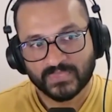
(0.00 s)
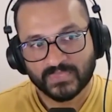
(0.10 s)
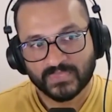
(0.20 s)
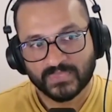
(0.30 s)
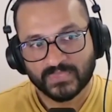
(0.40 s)

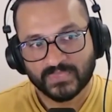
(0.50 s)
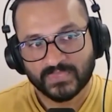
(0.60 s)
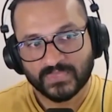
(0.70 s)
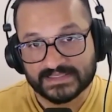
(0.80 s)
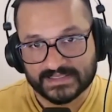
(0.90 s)
and
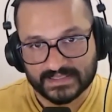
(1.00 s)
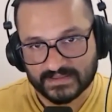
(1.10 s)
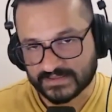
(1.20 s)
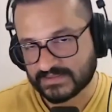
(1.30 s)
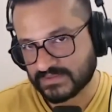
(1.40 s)
sit in
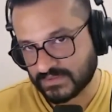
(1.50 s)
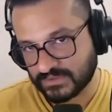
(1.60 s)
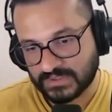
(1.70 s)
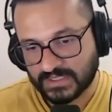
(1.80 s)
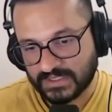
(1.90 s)
stillness.
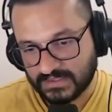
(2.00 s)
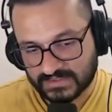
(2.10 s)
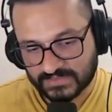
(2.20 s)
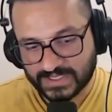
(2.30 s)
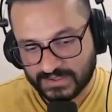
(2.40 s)
So let's
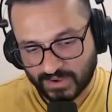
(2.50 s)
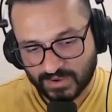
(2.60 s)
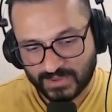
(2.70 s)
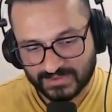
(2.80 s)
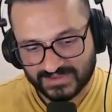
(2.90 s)
quickly talk
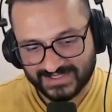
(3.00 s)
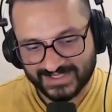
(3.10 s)
about the